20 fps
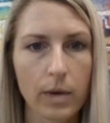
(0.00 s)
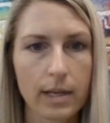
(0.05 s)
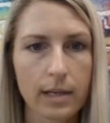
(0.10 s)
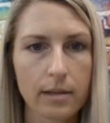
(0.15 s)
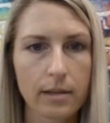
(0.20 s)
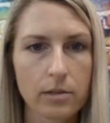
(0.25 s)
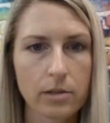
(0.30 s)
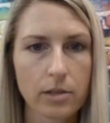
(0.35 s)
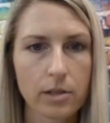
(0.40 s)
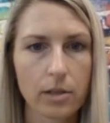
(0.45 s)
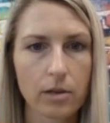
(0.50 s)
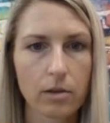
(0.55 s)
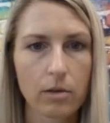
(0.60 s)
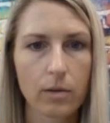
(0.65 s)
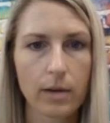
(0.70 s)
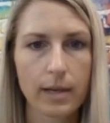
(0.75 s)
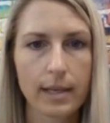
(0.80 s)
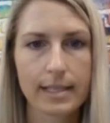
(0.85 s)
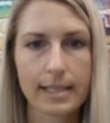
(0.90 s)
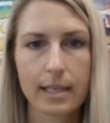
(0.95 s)
can
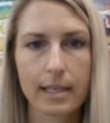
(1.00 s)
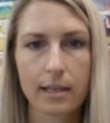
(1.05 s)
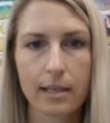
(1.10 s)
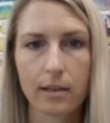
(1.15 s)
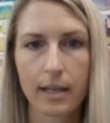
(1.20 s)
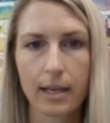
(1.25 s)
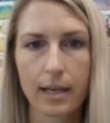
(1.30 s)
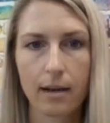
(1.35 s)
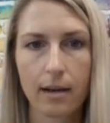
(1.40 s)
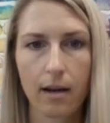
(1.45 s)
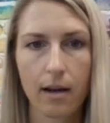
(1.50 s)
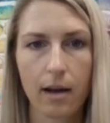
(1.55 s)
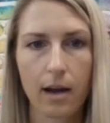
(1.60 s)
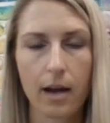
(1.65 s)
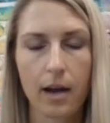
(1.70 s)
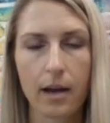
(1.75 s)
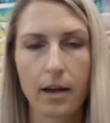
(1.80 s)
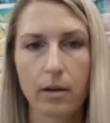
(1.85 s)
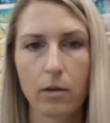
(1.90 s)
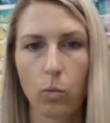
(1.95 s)
do is click
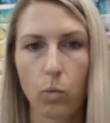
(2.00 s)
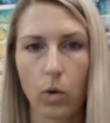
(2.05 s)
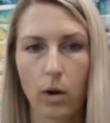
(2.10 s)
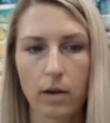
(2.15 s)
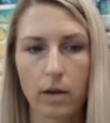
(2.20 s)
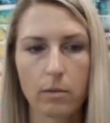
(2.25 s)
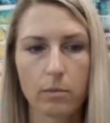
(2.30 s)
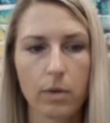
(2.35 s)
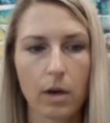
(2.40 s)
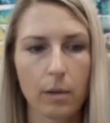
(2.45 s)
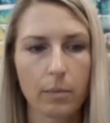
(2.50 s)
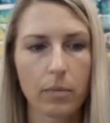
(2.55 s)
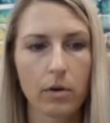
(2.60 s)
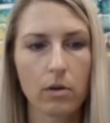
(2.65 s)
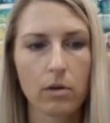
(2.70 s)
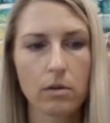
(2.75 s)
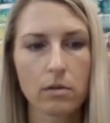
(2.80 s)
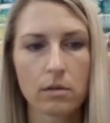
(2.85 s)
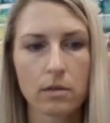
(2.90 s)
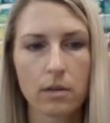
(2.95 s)
on one
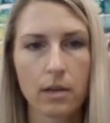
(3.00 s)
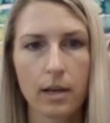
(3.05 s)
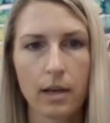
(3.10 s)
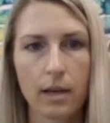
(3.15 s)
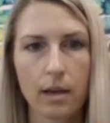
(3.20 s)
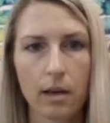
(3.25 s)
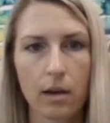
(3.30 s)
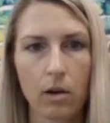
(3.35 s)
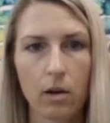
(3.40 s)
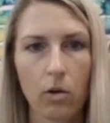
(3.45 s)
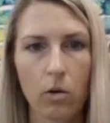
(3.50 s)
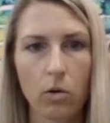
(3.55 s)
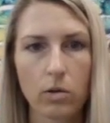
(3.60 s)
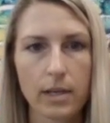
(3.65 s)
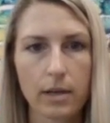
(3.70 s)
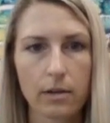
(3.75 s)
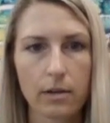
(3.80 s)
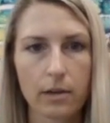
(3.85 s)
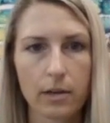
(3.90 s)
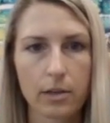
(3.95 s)
bubble, hold
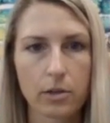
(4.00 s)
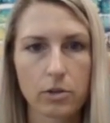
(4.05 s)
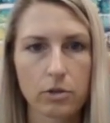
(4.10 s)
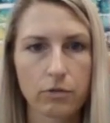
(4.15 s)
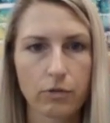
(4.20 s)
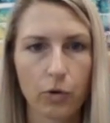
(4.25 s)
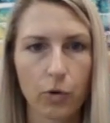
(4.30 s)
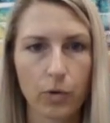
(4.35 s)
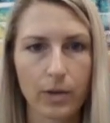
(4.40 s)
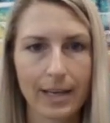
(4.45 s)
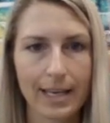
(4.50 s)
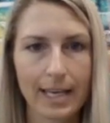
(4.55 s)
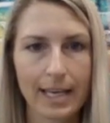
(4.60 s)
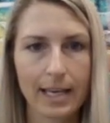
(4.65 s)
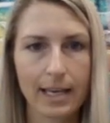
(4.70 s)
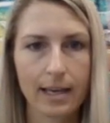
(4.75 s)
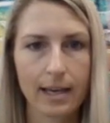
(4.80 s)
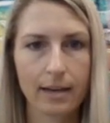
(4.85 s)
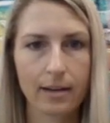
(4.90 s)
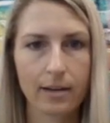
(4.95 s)
down our control key and